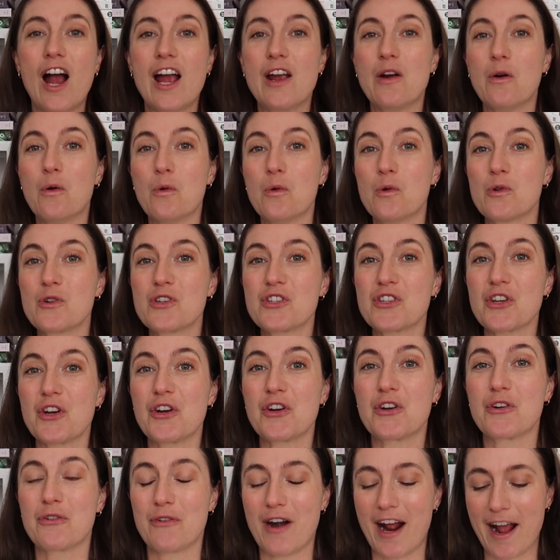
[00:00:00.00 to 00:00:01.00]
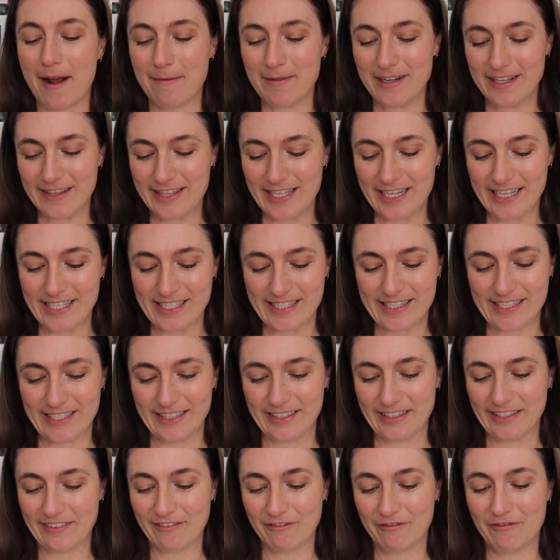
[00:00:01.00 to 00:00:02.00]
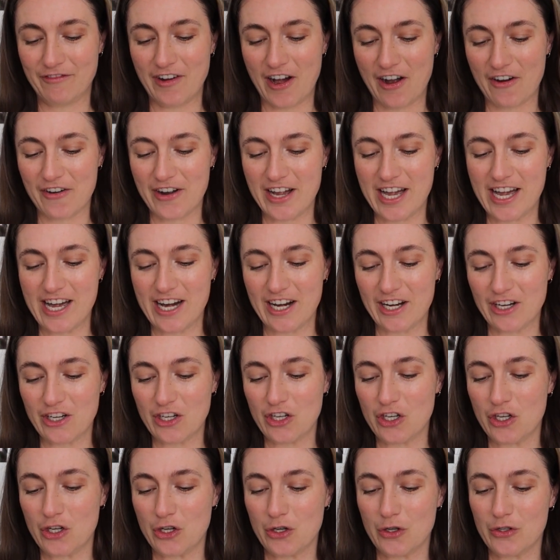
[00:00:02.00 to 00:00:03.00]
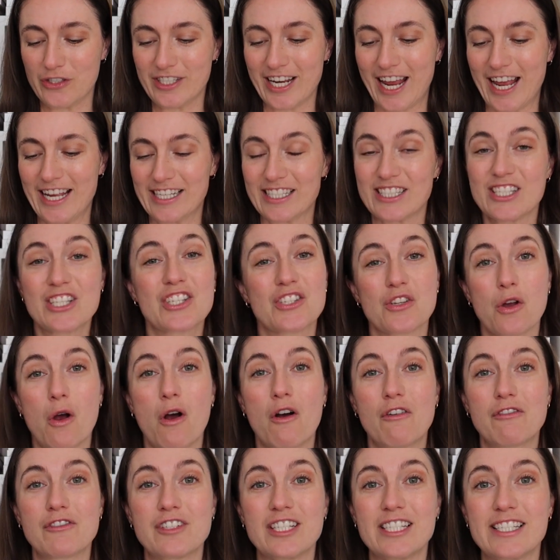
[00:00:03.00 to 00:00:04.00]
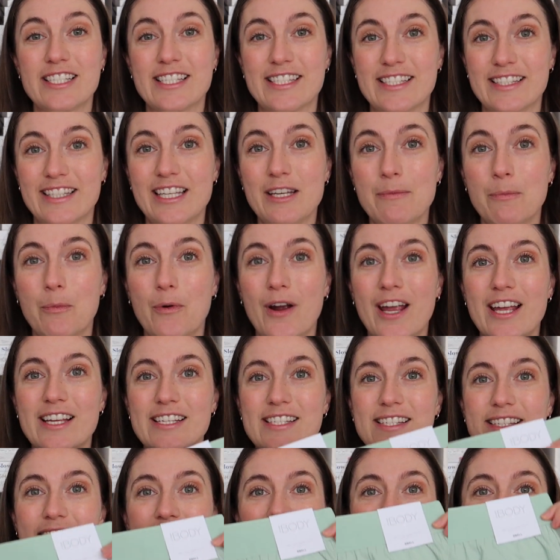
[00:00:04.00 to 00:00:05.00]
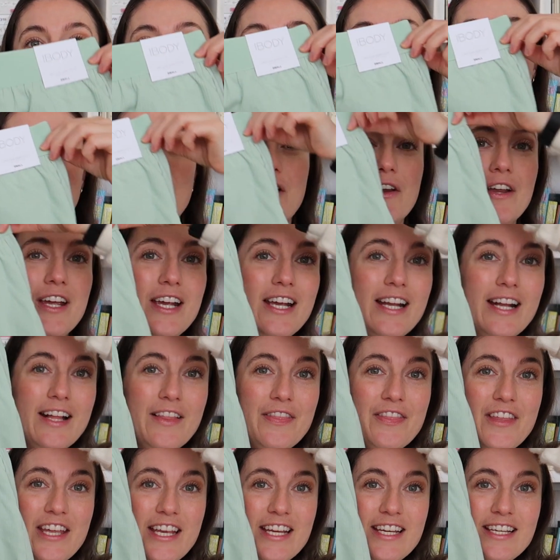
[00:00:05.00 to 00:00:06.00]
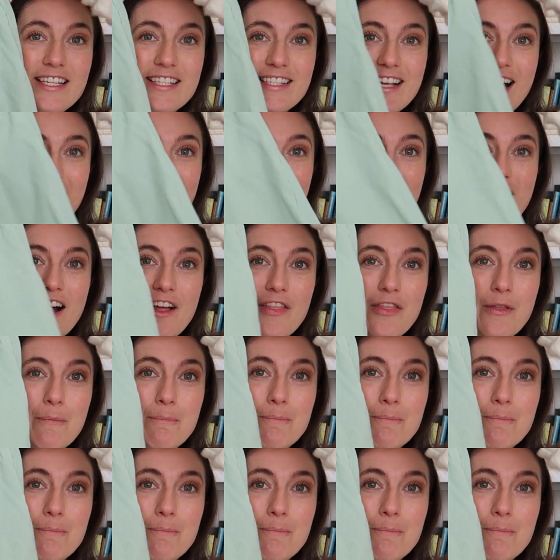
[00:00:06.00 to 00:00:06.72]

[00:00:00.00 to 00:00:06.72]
I also grabbed this very cute and soft sleepwear set. So these are the